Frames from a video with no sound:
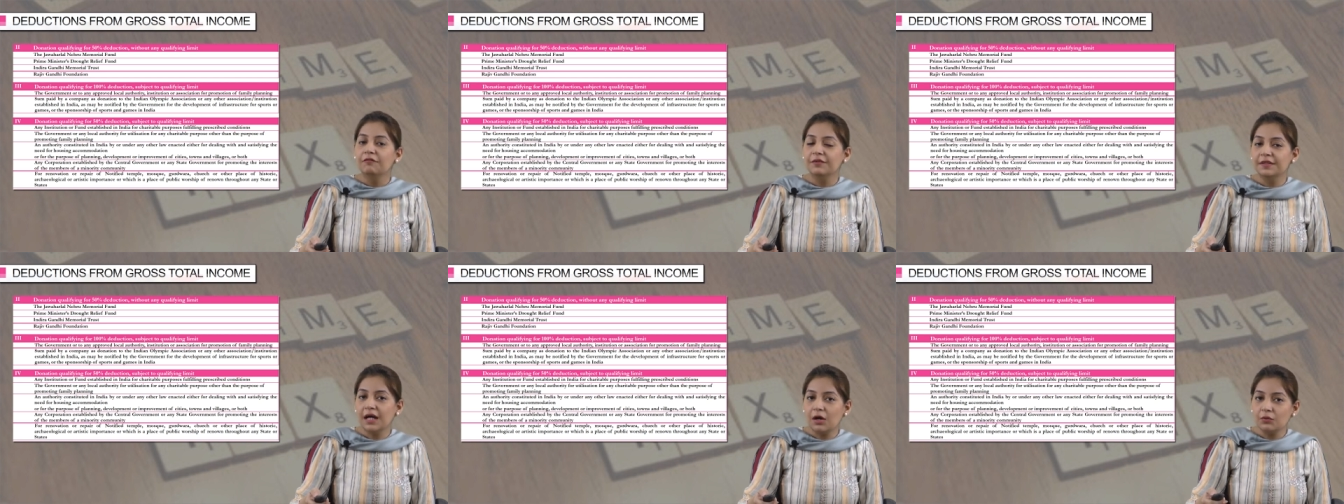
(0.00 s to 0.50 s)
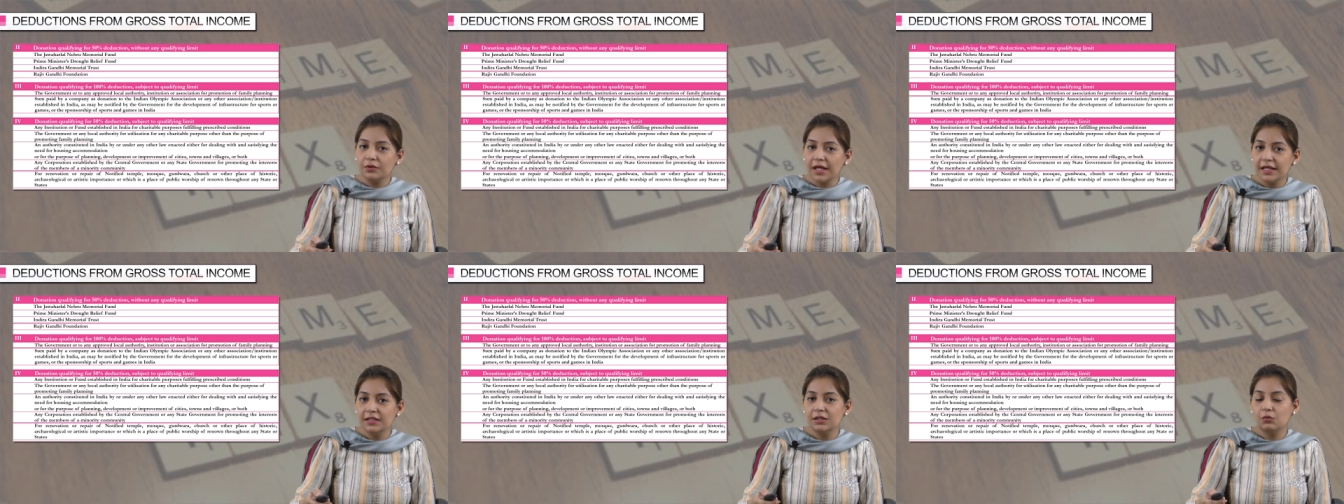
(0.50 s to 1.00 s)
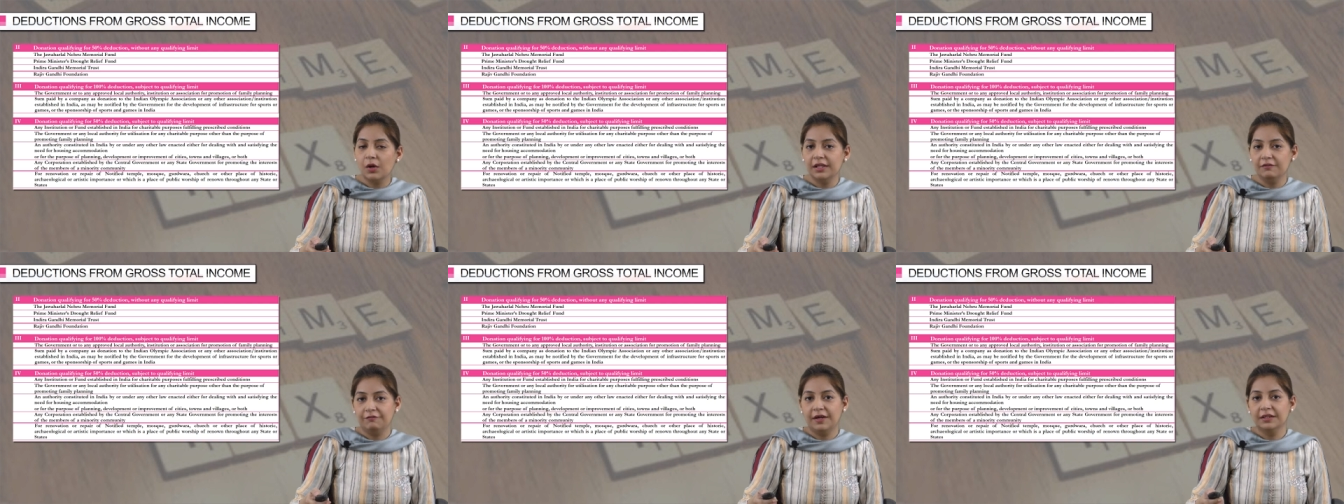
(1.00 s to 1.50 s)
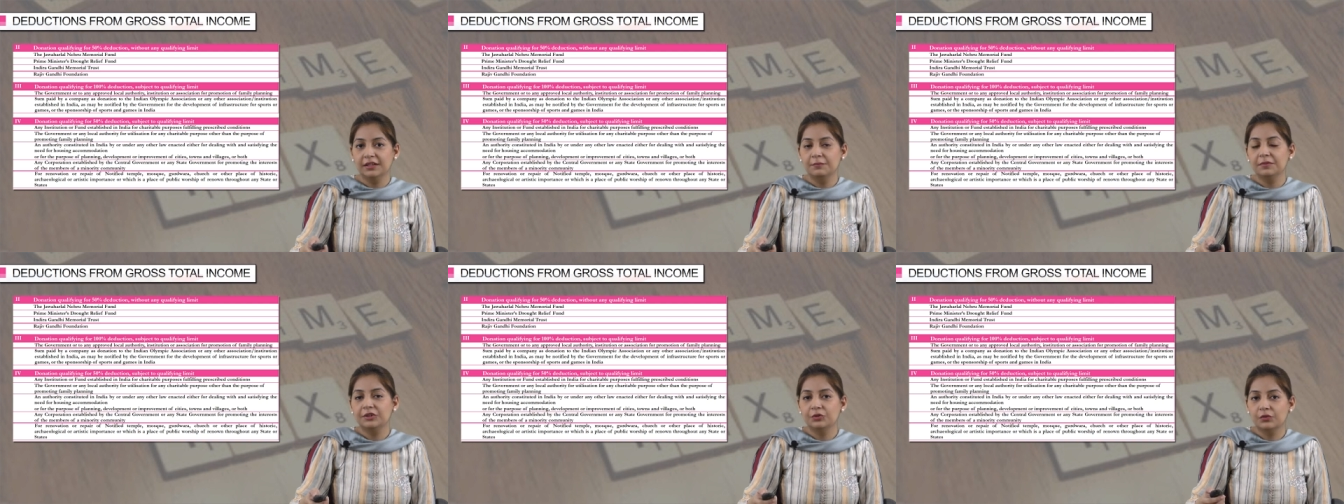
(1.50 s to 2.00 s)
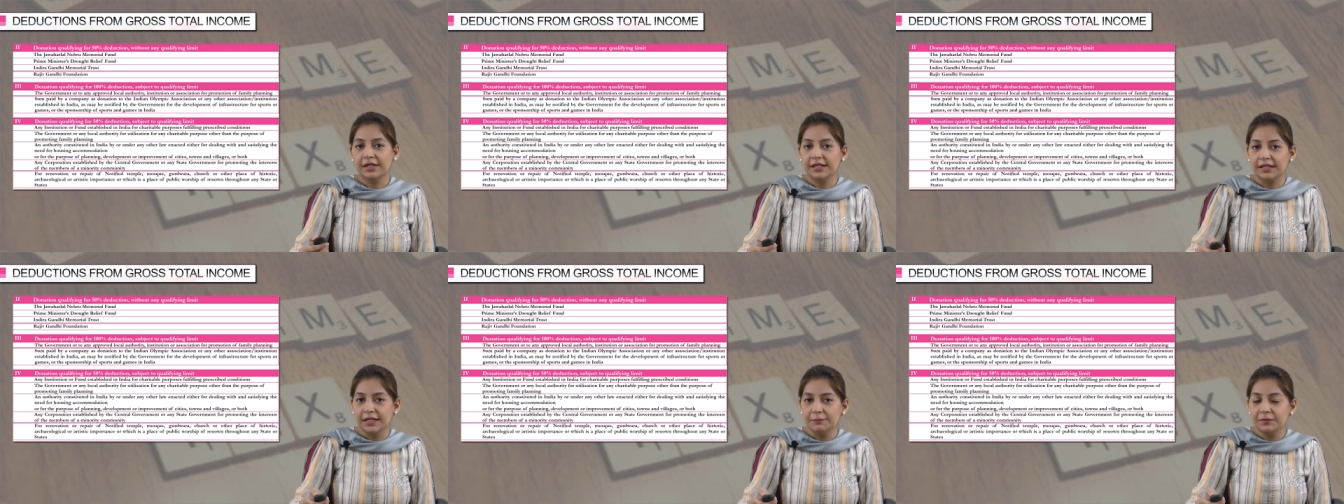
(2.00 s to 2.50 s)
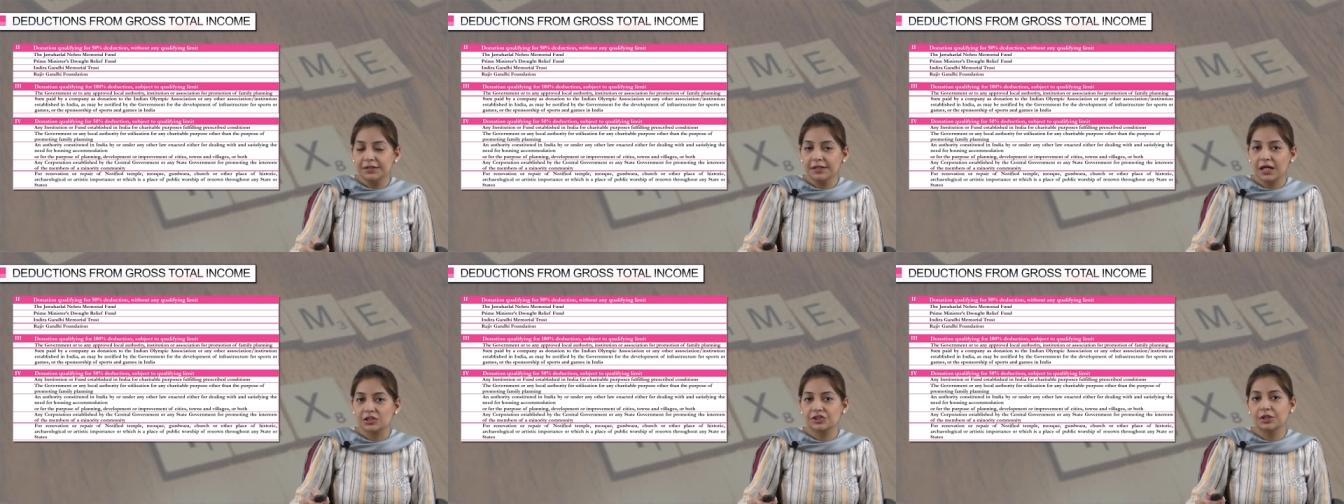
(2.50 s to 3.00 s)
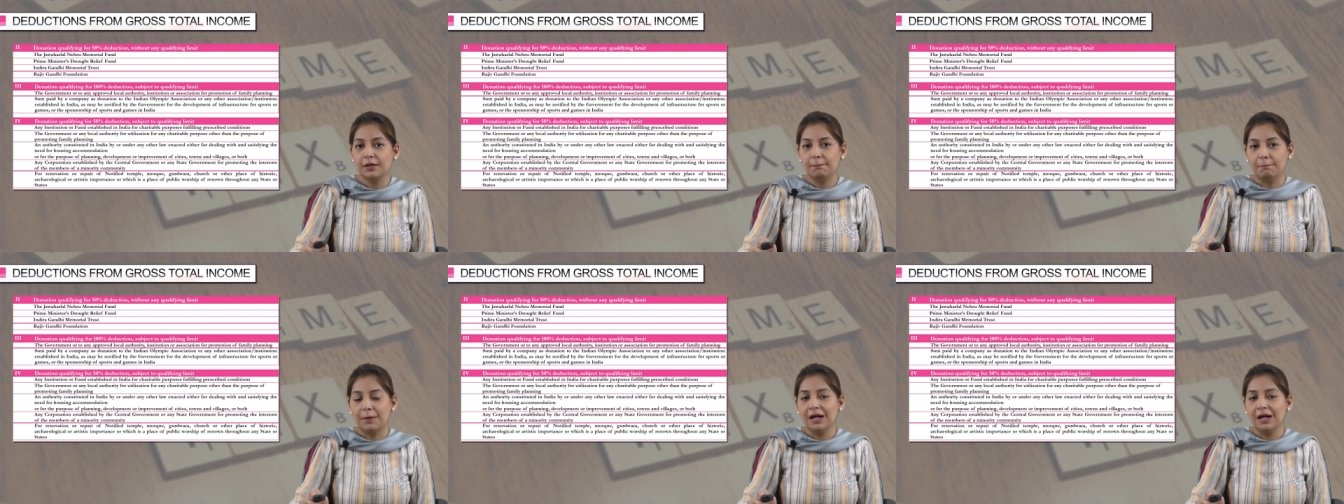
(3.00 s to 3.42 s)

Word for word: without any qualifying limit you can claim the deduction